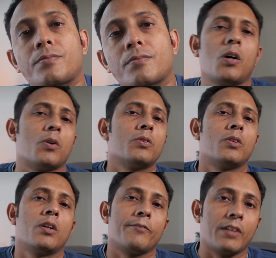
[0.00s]
Now
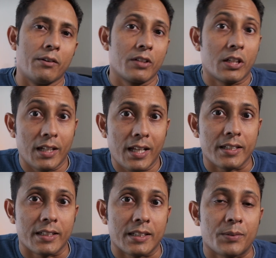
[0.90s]
we have a
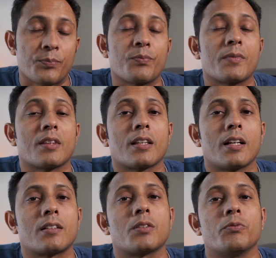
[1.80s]
clarity
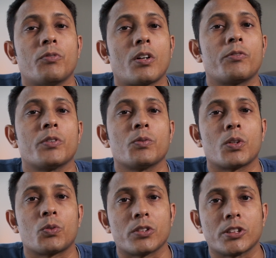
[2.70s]
that what we
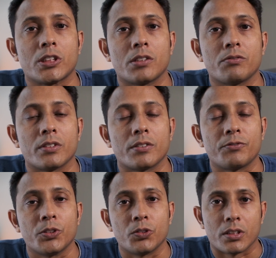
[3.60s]
want to achieve in
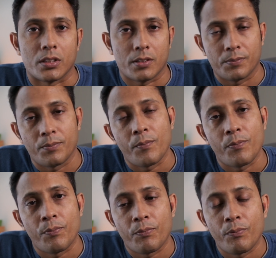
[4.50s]
future.
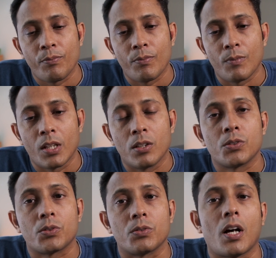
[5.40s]

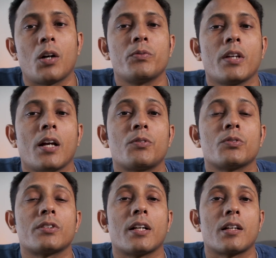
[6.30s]
So now we have
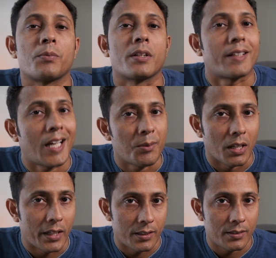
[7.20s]
to set up a
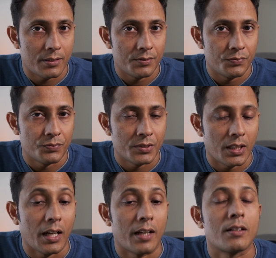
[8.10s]
timeline,
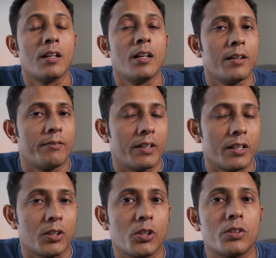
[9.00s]
and
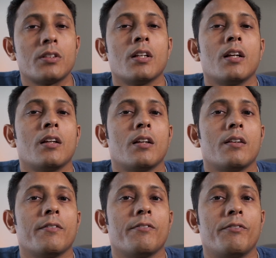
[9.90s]
very good
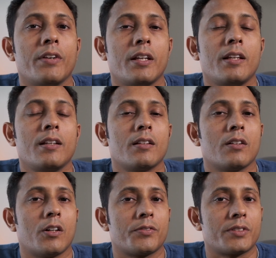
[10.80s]
way
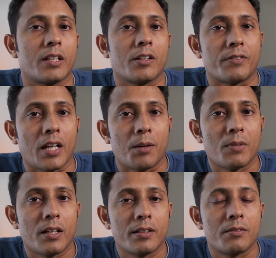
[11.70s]
of setting up
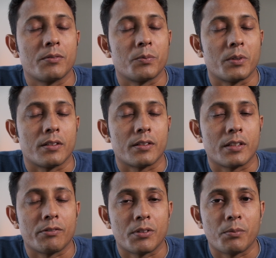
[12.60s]
timeline
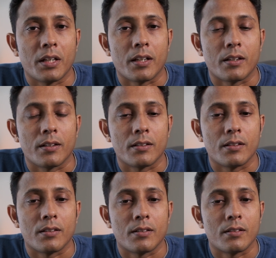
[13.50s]
given by
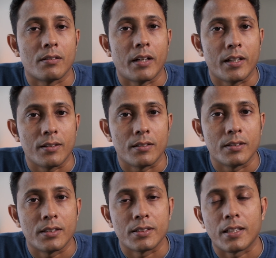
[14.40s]
Ryder
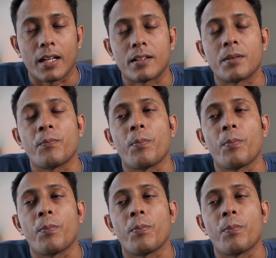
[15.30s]
is that